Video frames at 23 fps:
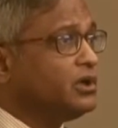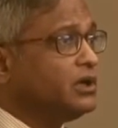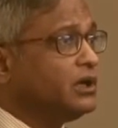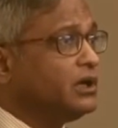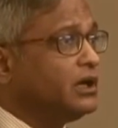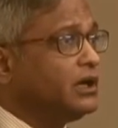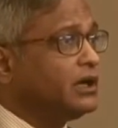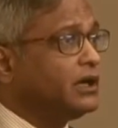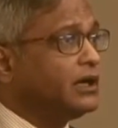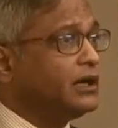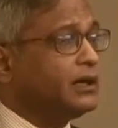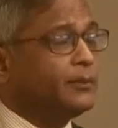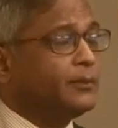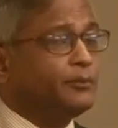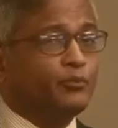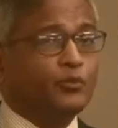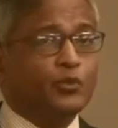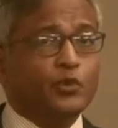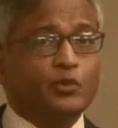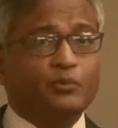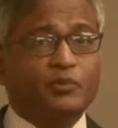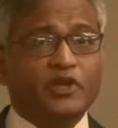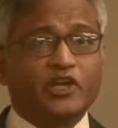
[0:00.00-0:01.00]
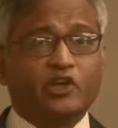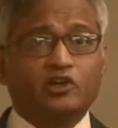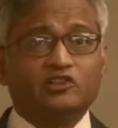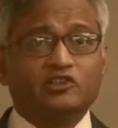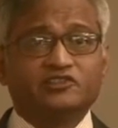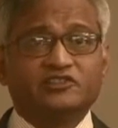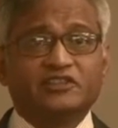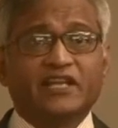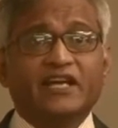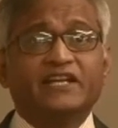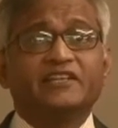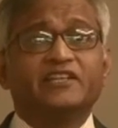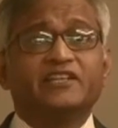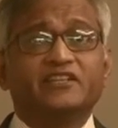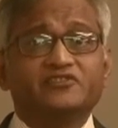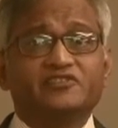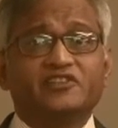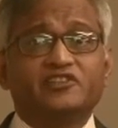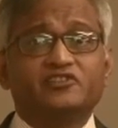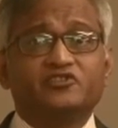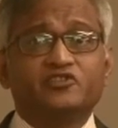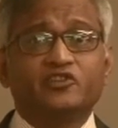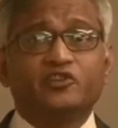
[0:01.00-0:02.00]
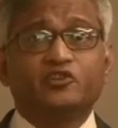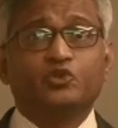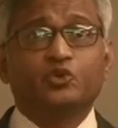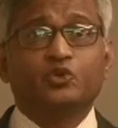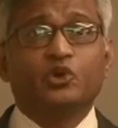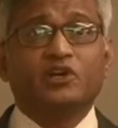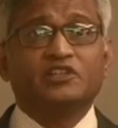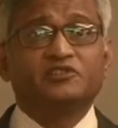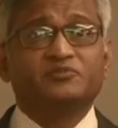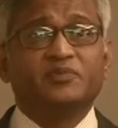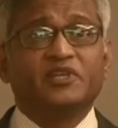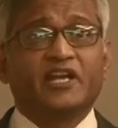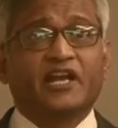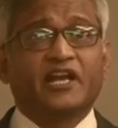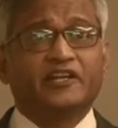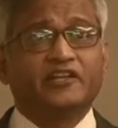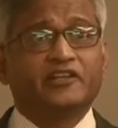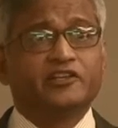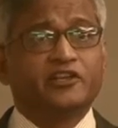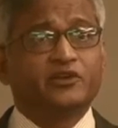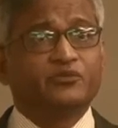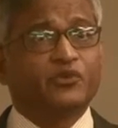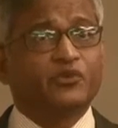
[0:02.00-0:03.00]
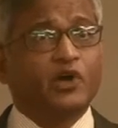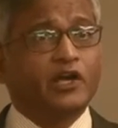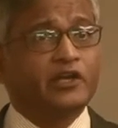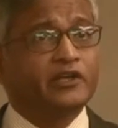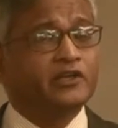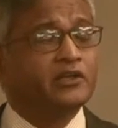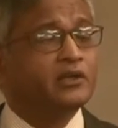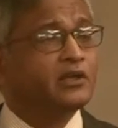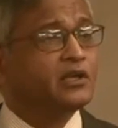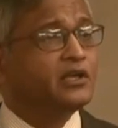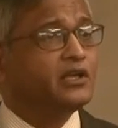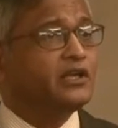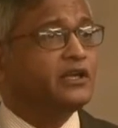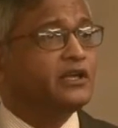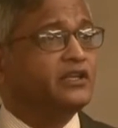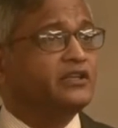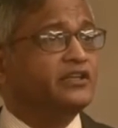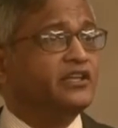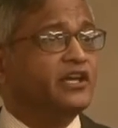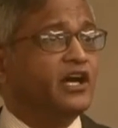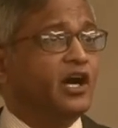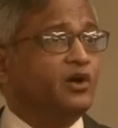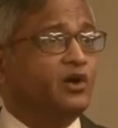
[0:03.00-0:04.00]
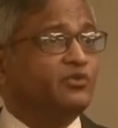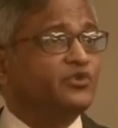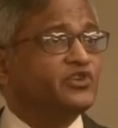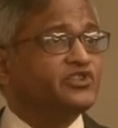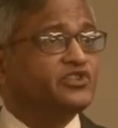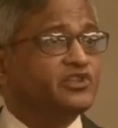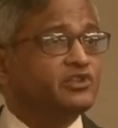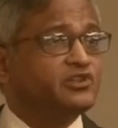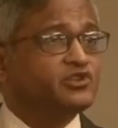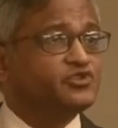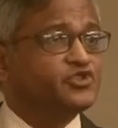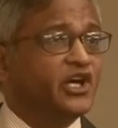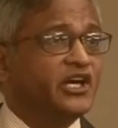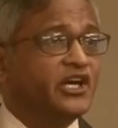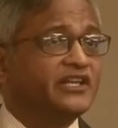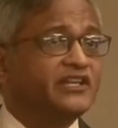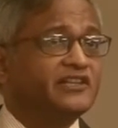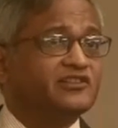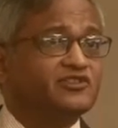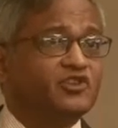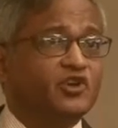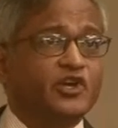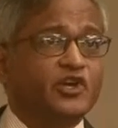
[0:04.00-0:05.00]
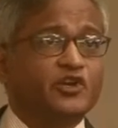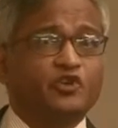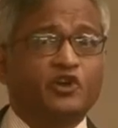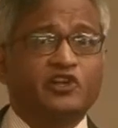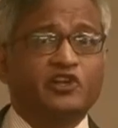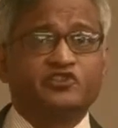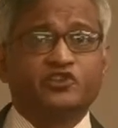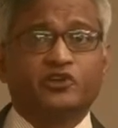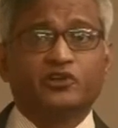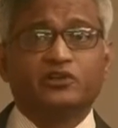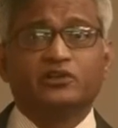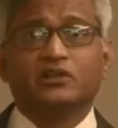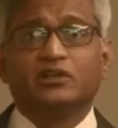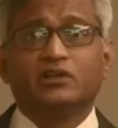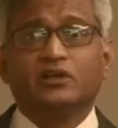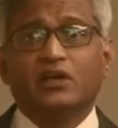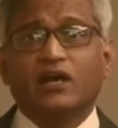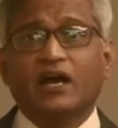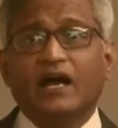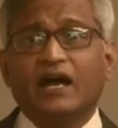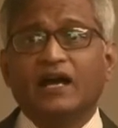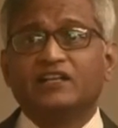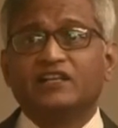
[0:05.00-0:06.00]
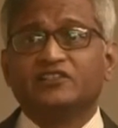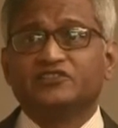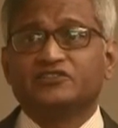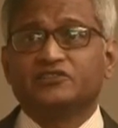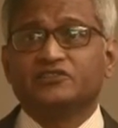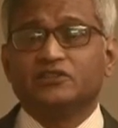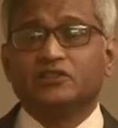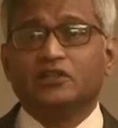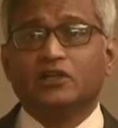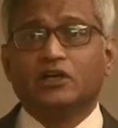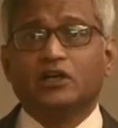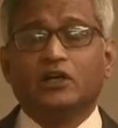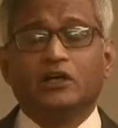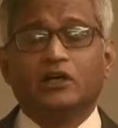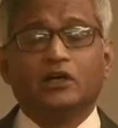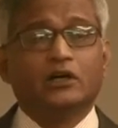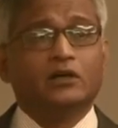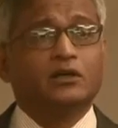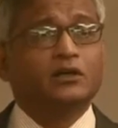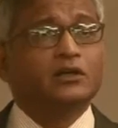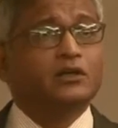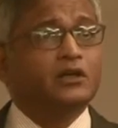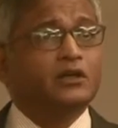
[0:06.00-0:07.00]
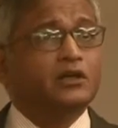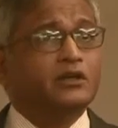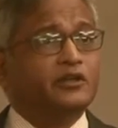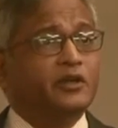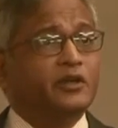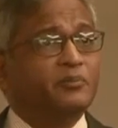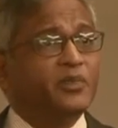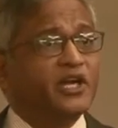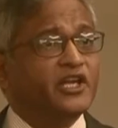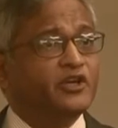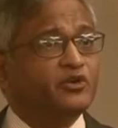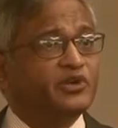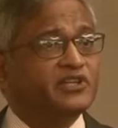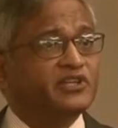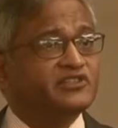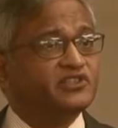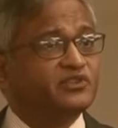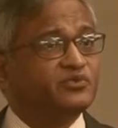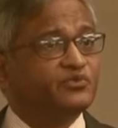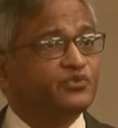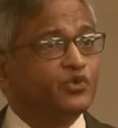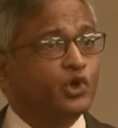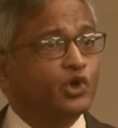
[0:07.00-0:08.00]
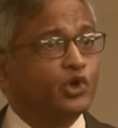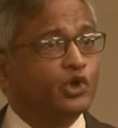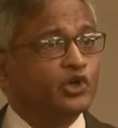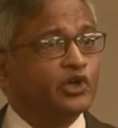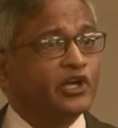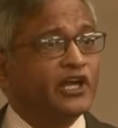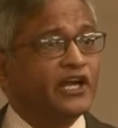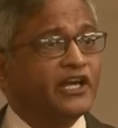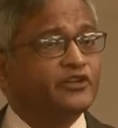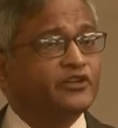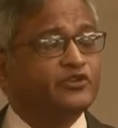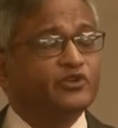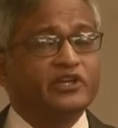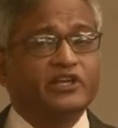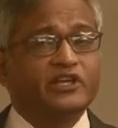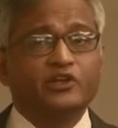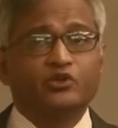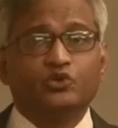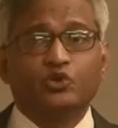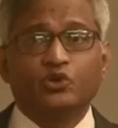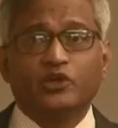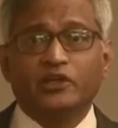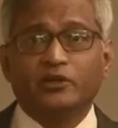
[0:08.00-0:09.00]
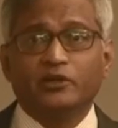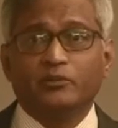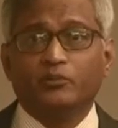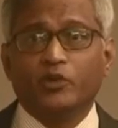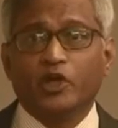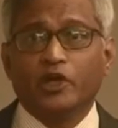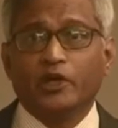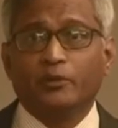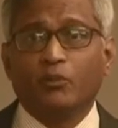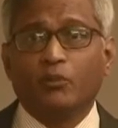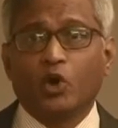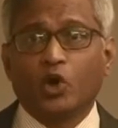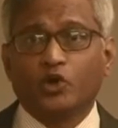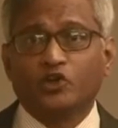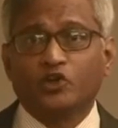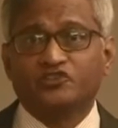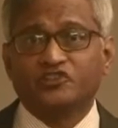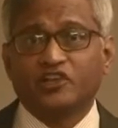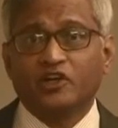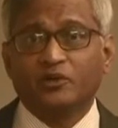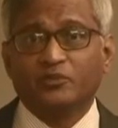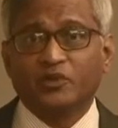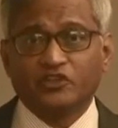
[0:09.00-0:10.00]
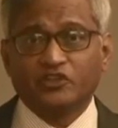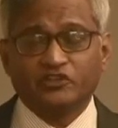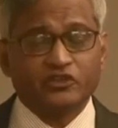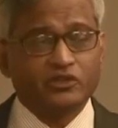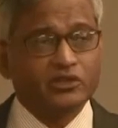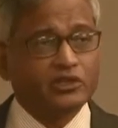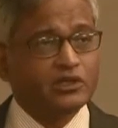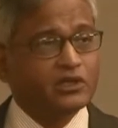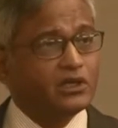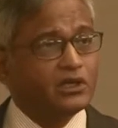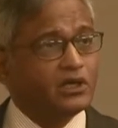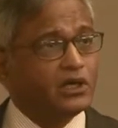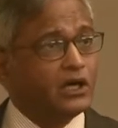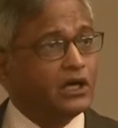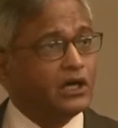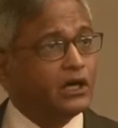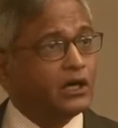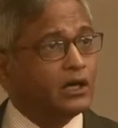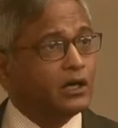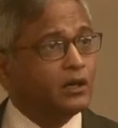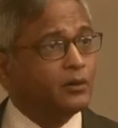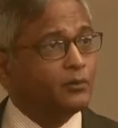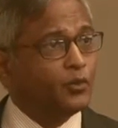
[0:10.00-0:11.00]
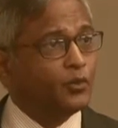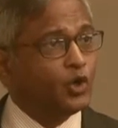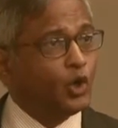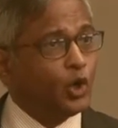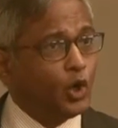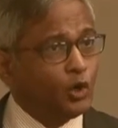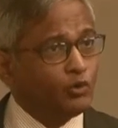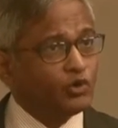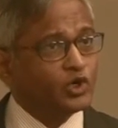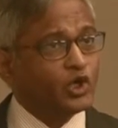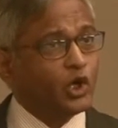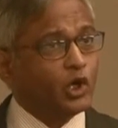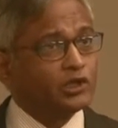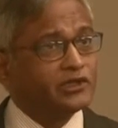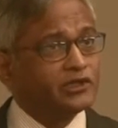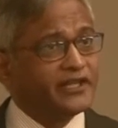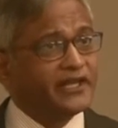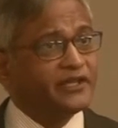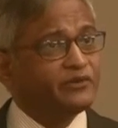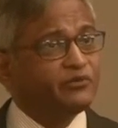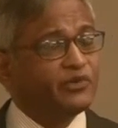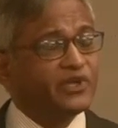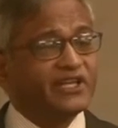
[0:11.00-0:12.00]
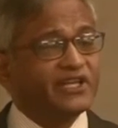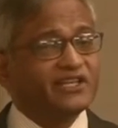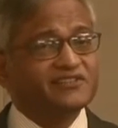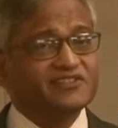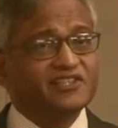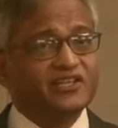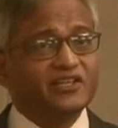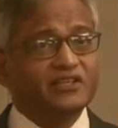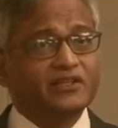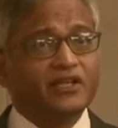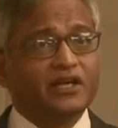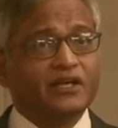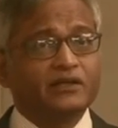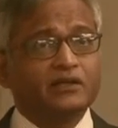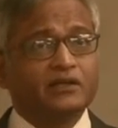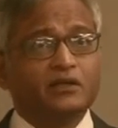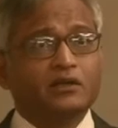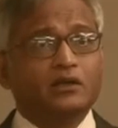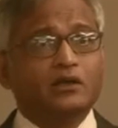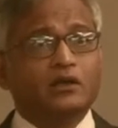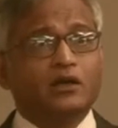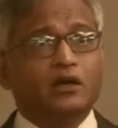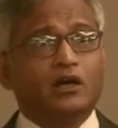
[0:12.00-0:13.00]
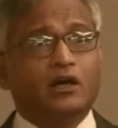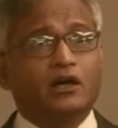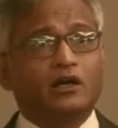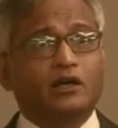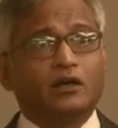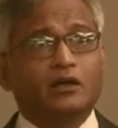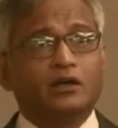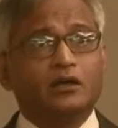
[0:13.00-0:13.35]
Um, because 1962 has been identified in the official Chinese literature as uh, the main reason for entering into a, a border skirmish. Uh, overall, then we can say that uh,